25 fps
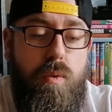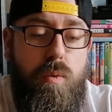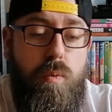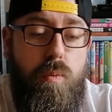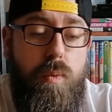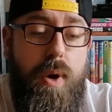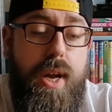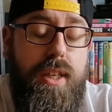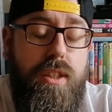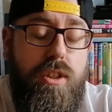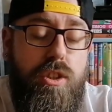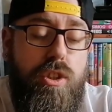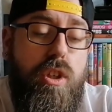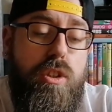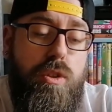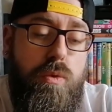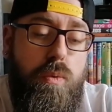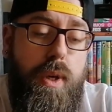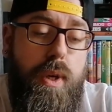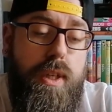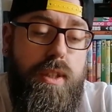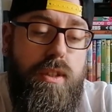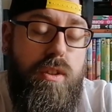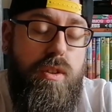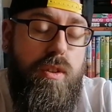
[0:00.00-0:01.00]
when Joss
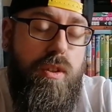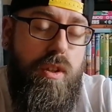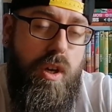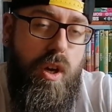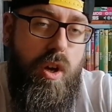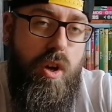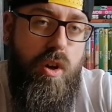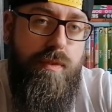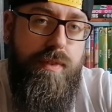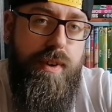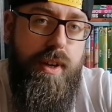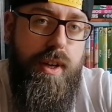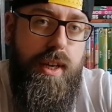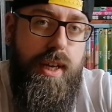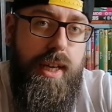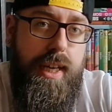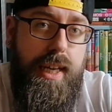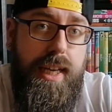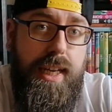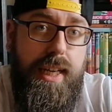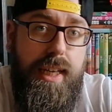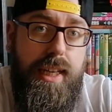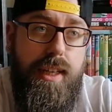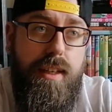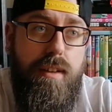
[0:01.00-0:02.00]
Whedon took over,
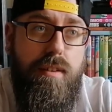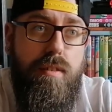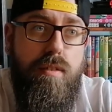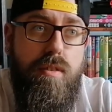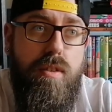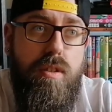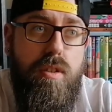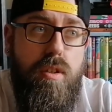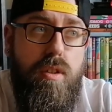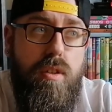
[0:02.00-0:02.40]
he